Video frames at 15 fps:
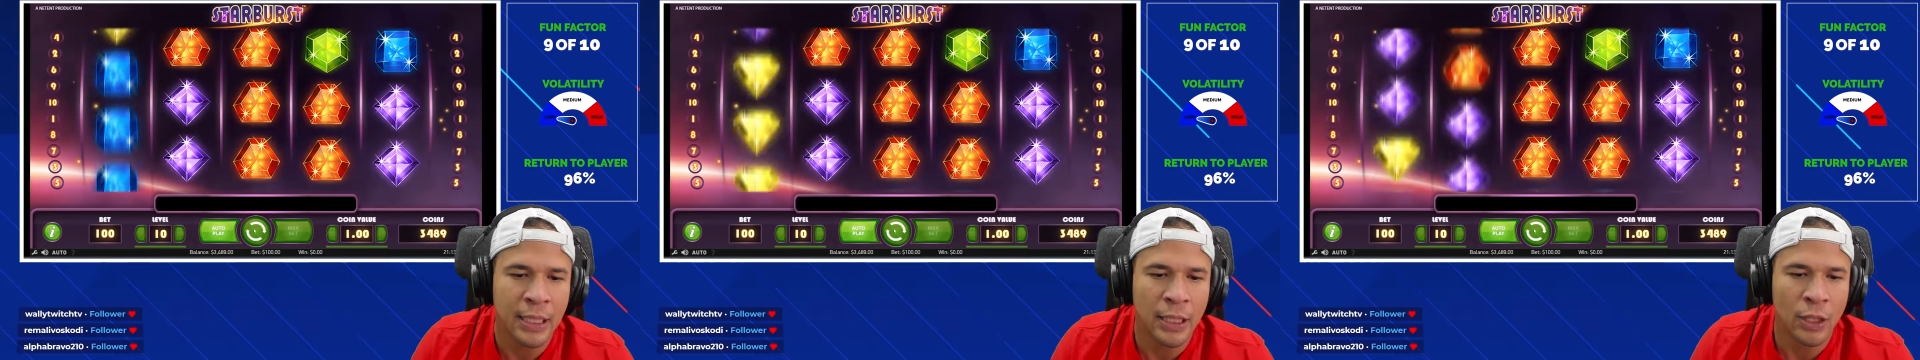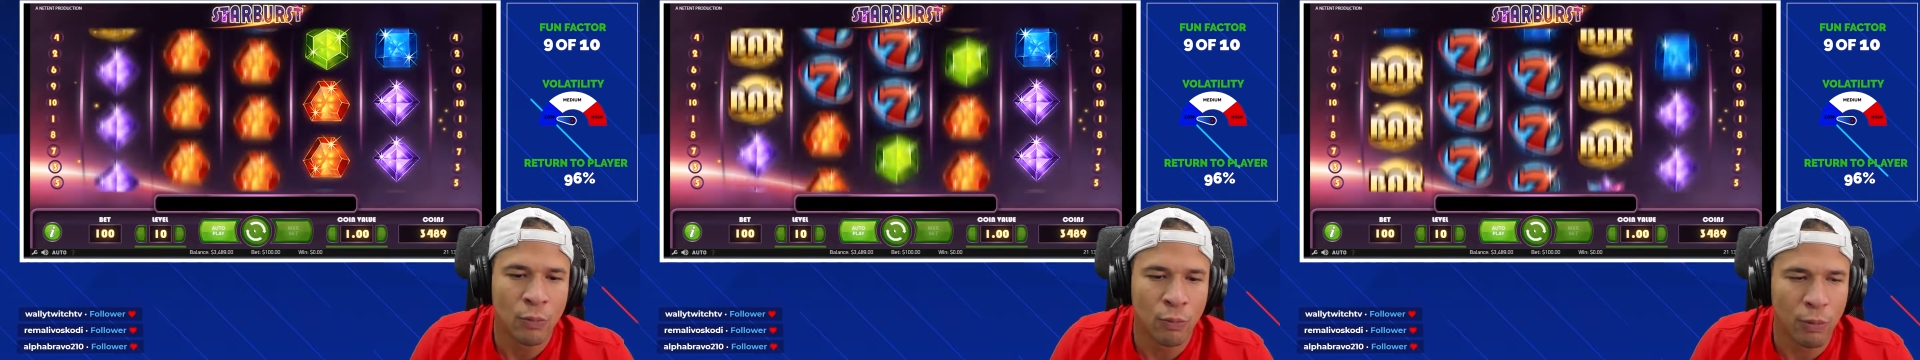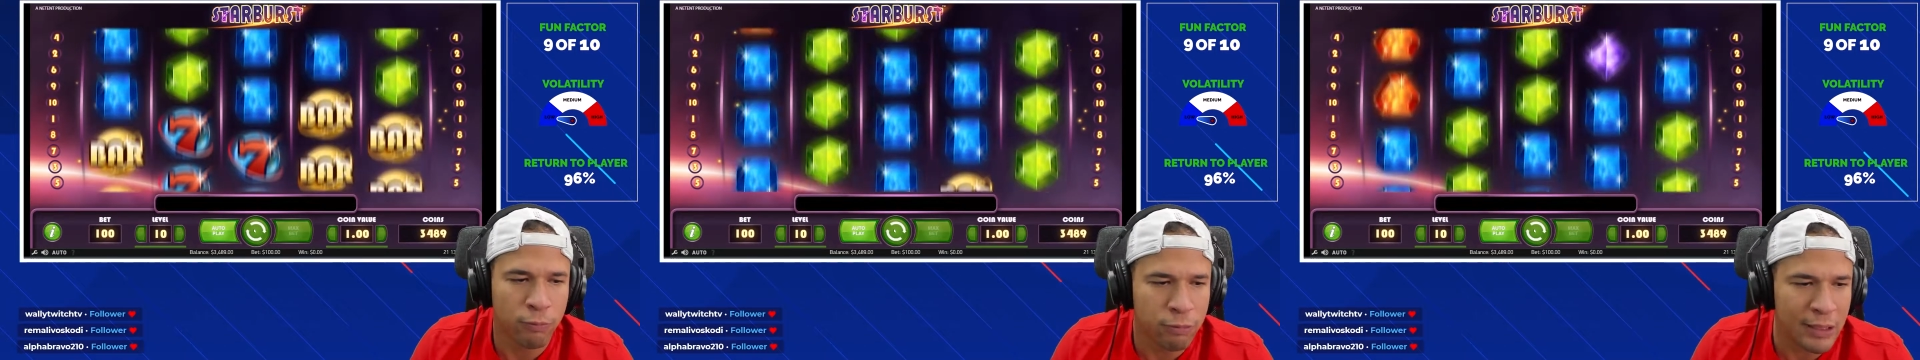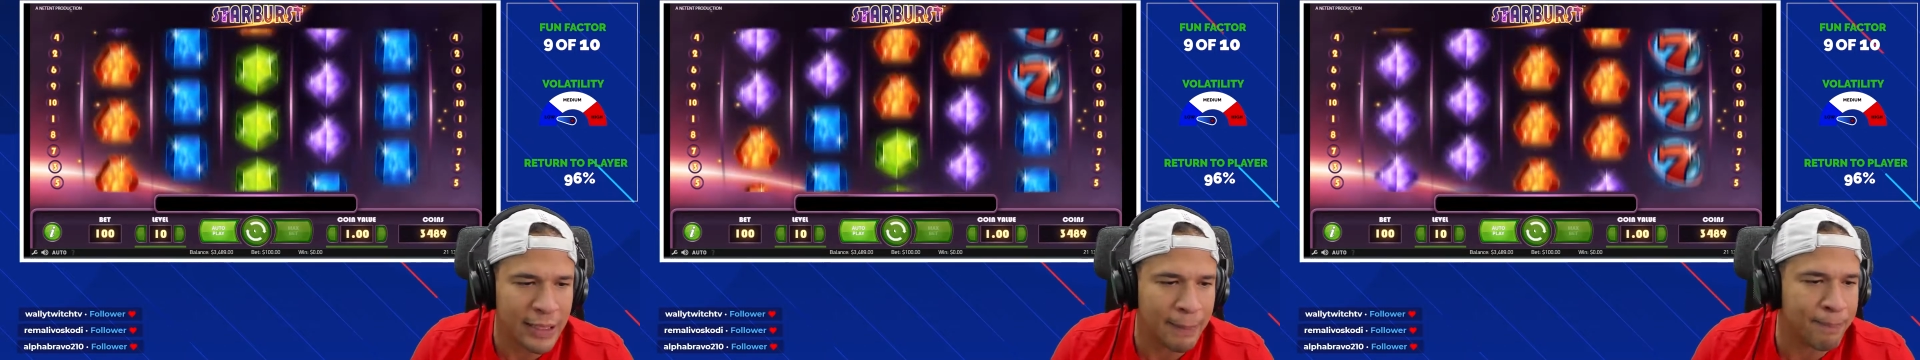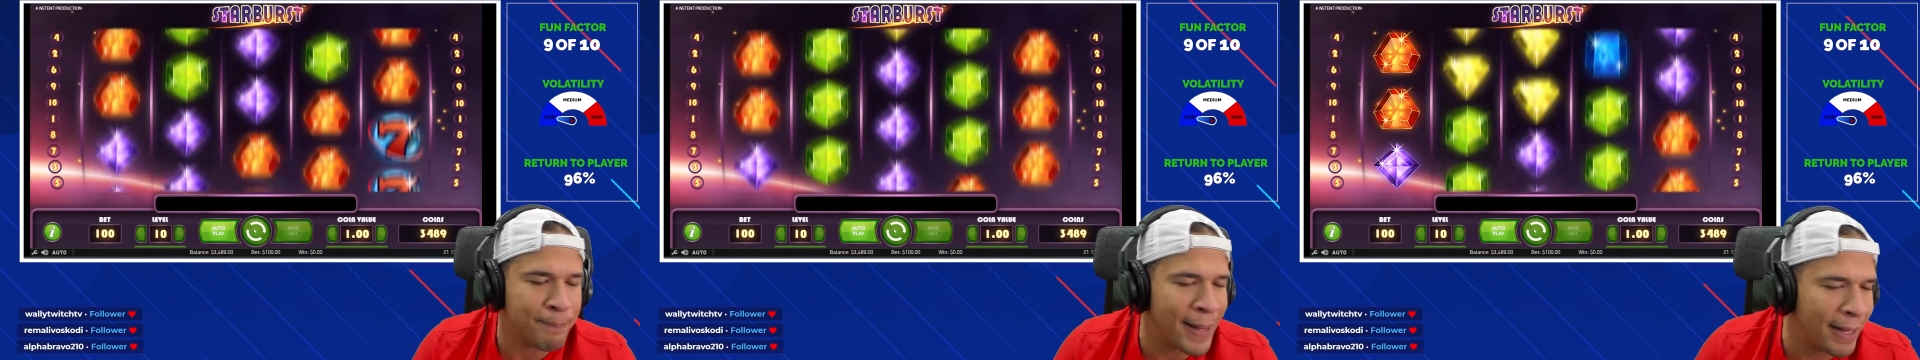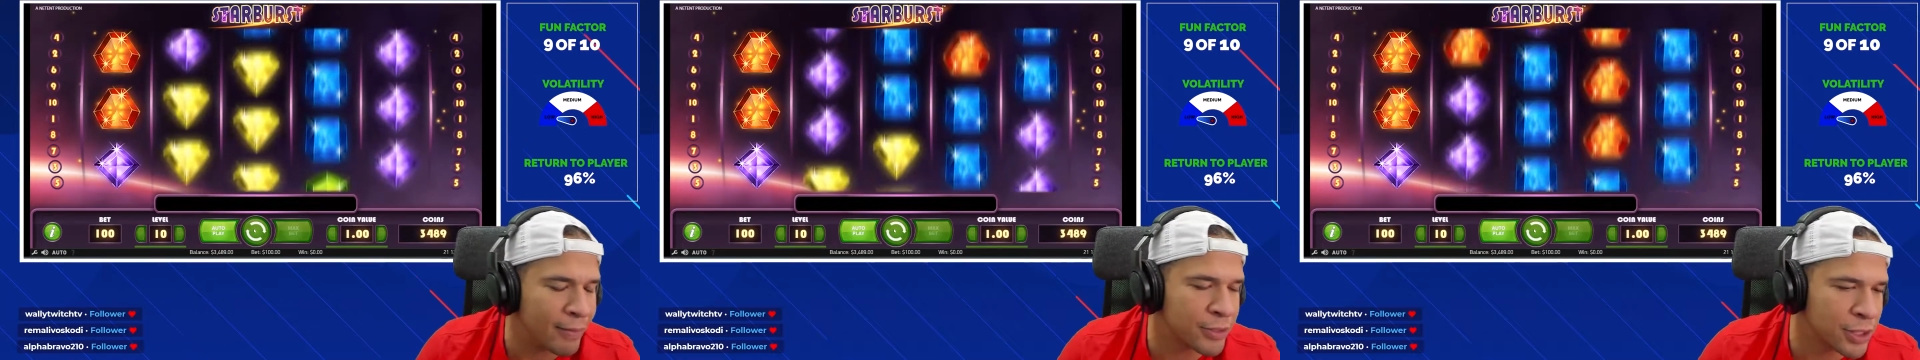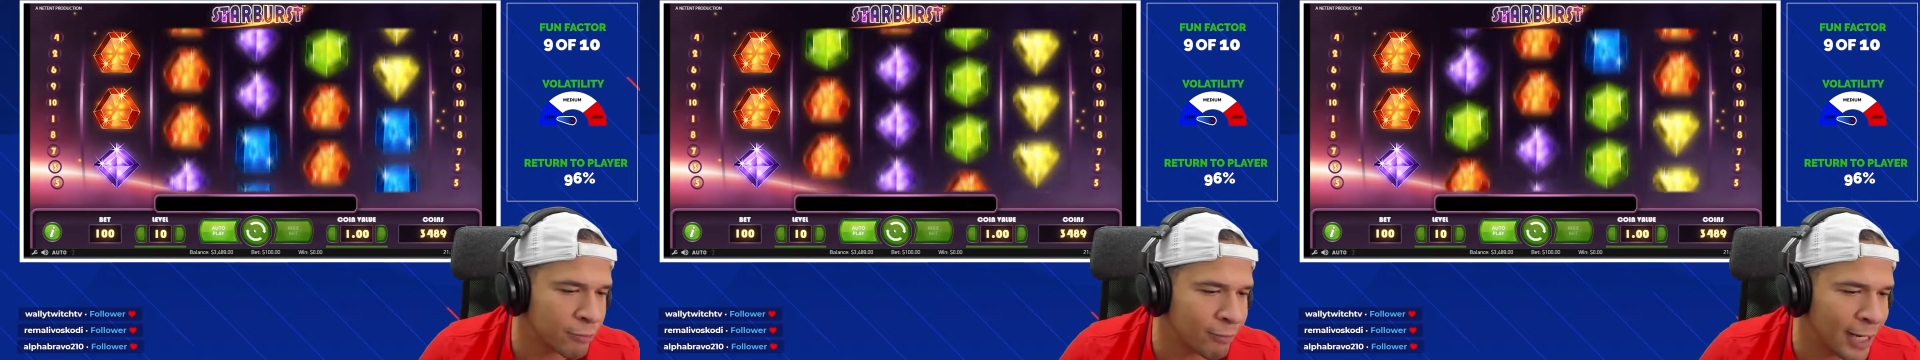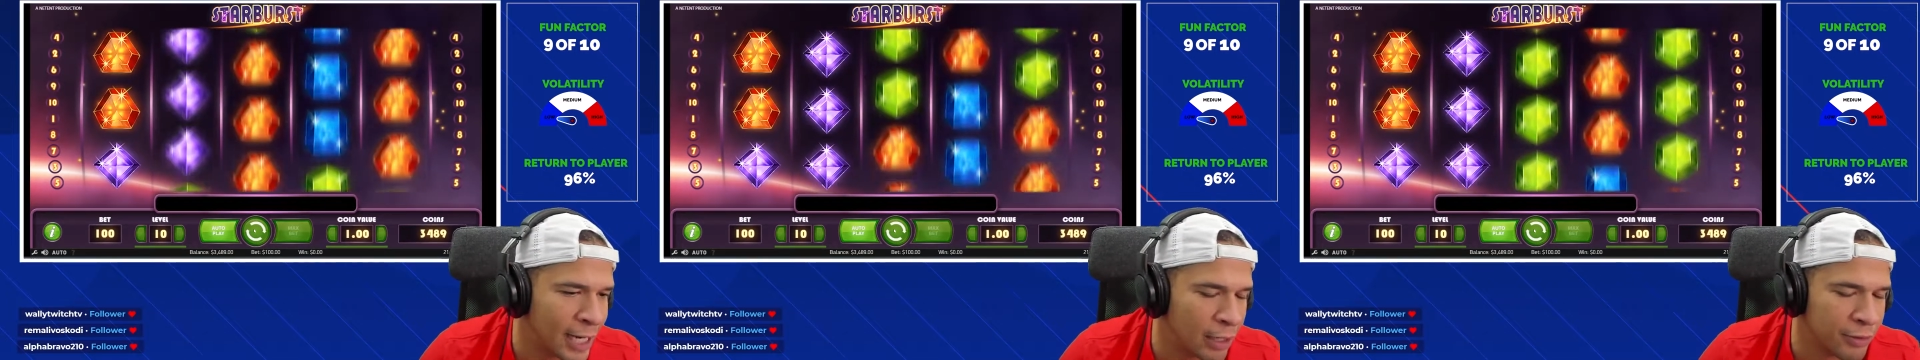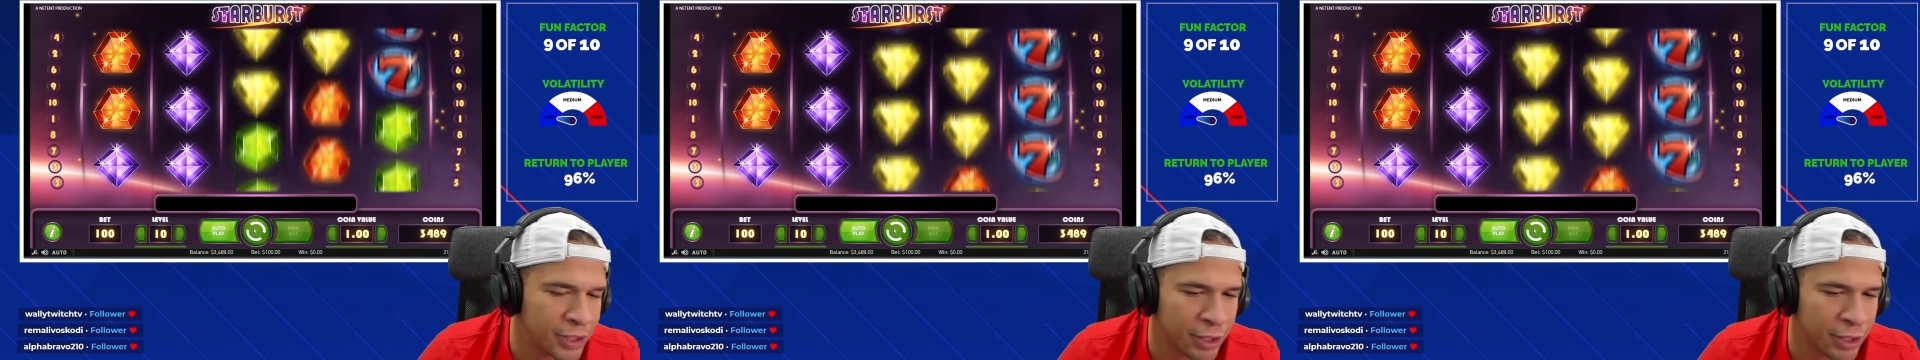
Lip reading: will really bounce around,